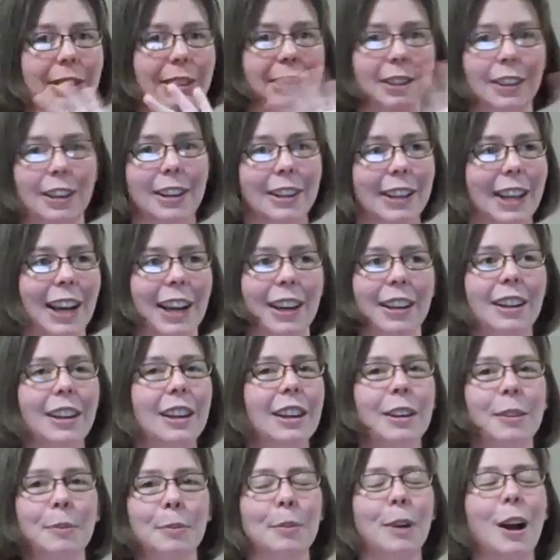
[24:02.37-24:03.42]
and all that,
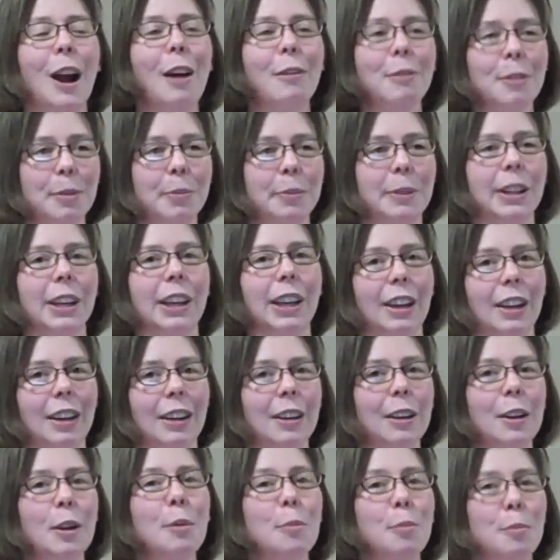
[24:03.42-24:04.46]
probably
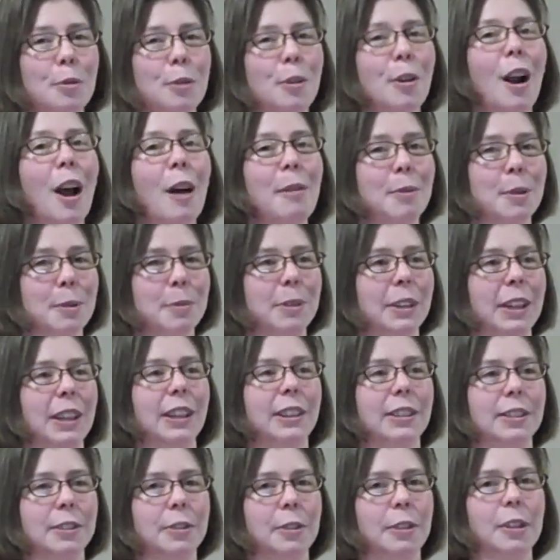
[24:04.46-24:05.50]
probably
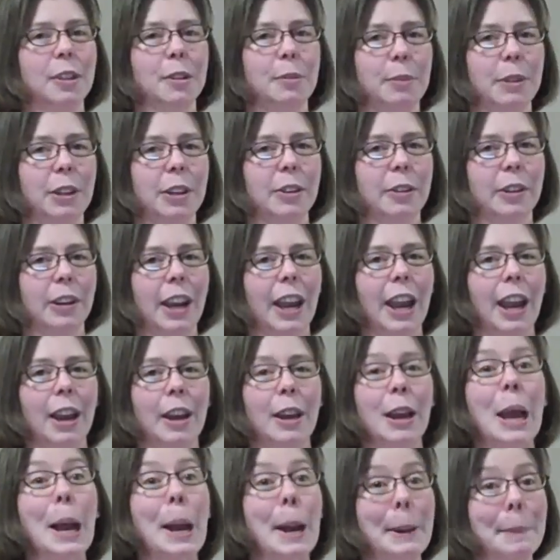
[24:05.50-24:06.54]
it's going to be
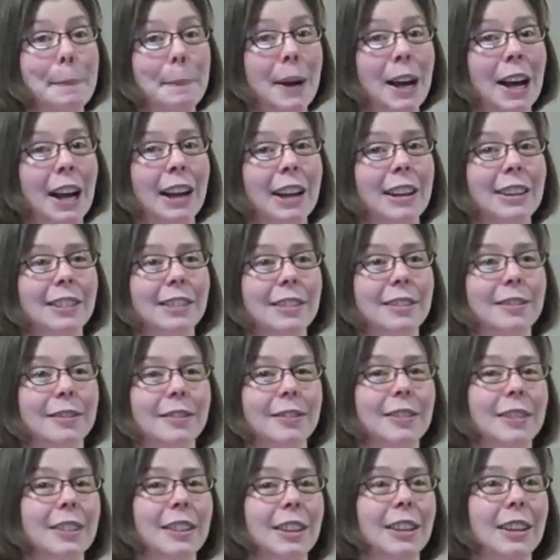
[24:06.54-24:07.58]
okay. But
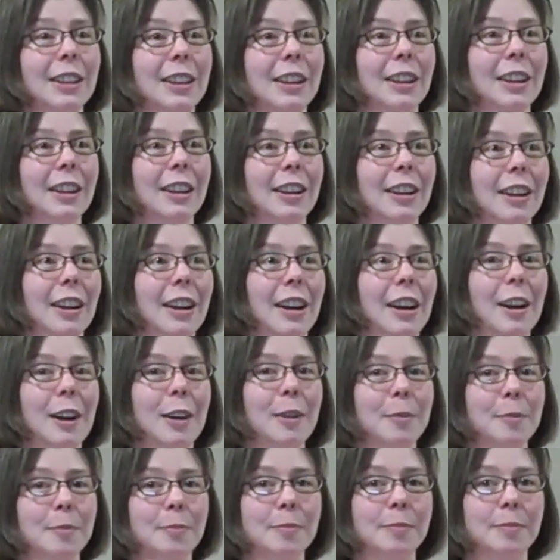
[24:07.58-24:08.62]

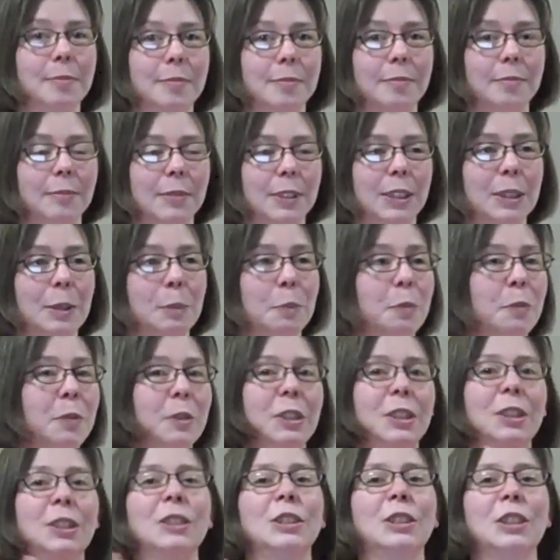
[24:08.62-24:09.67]
um, some
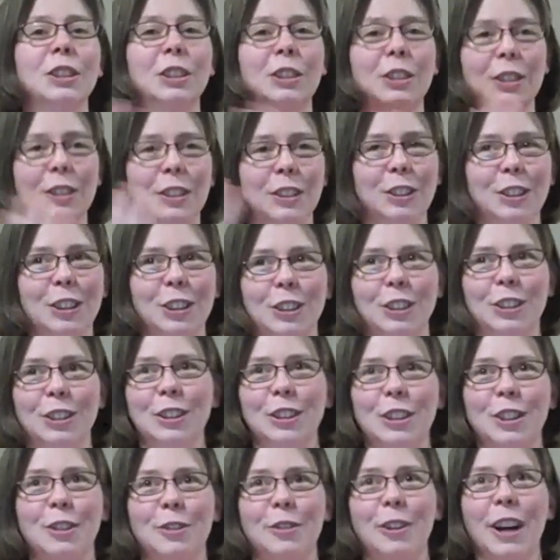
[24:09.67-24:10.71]
just just
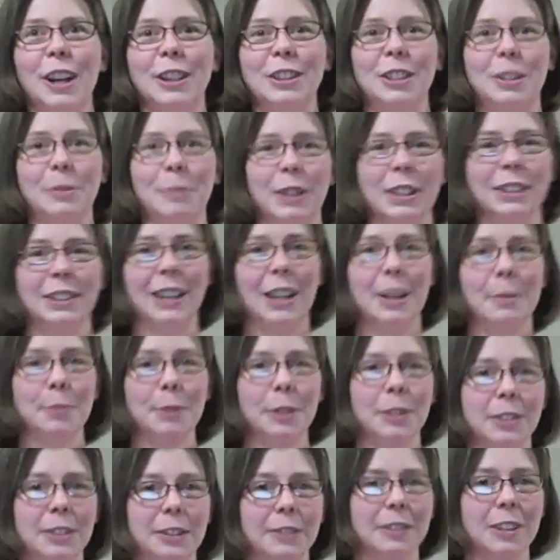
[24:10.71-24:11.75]
to throw out some
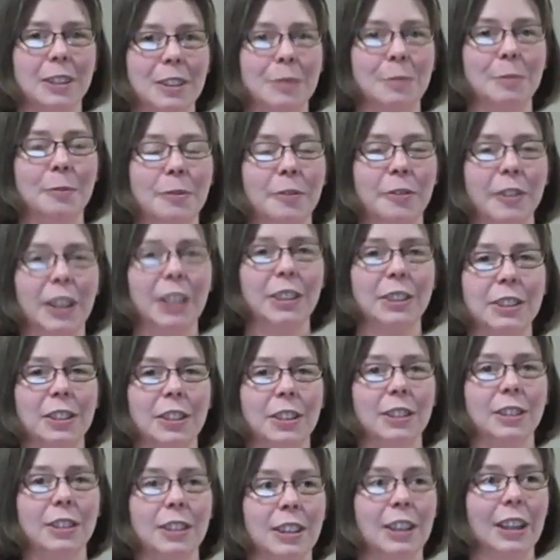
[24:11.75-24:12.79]
examples of some
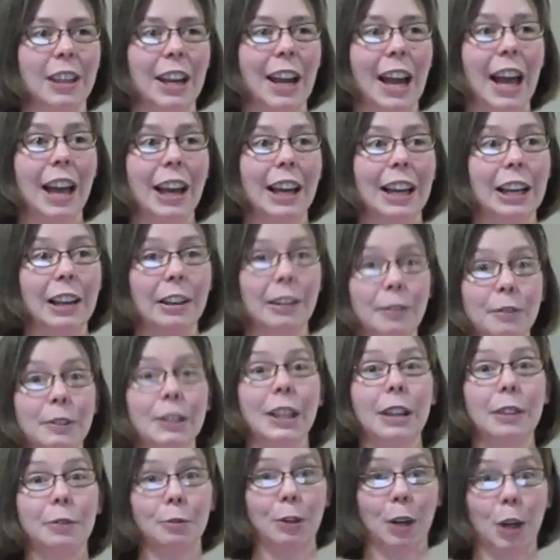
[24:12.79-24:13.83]
features that it,
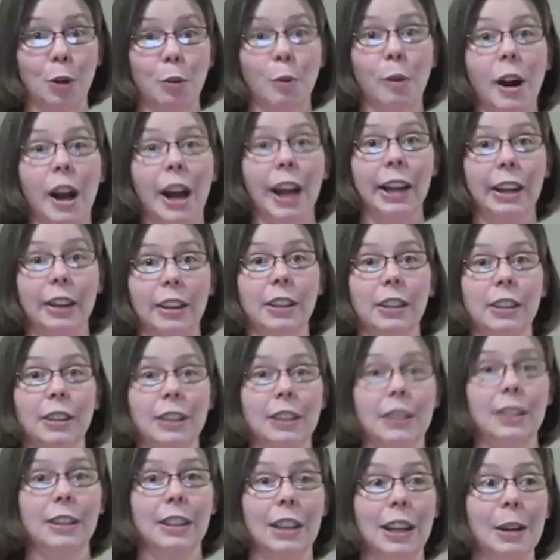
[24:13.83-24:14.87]
that require
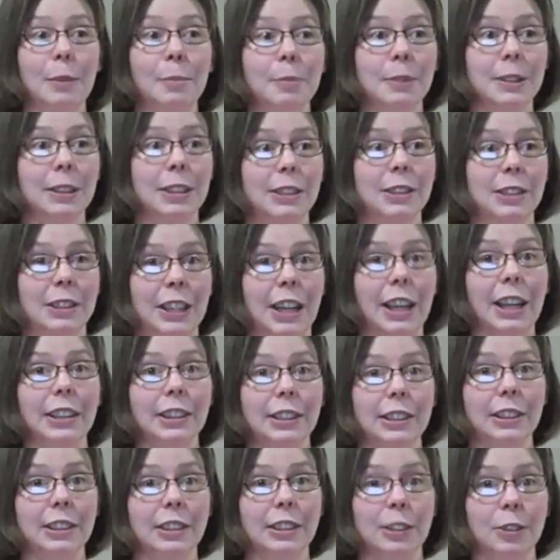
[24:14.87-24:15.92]
theme
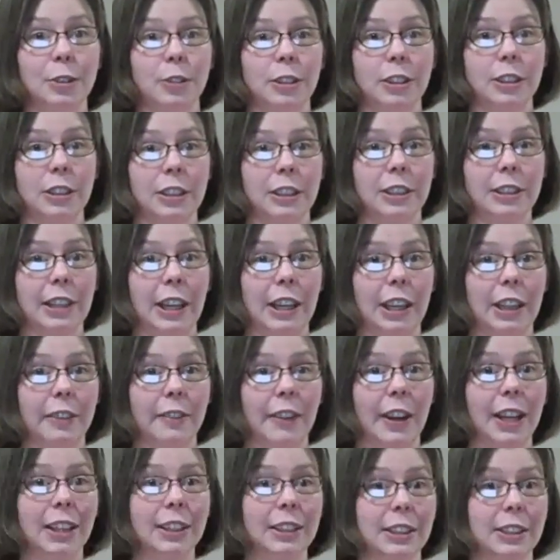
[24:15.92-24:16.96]
changes in order to take
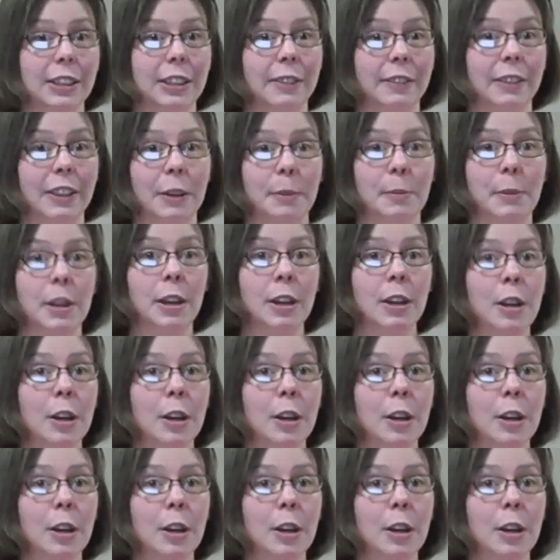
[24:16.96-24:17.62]
advantage of them.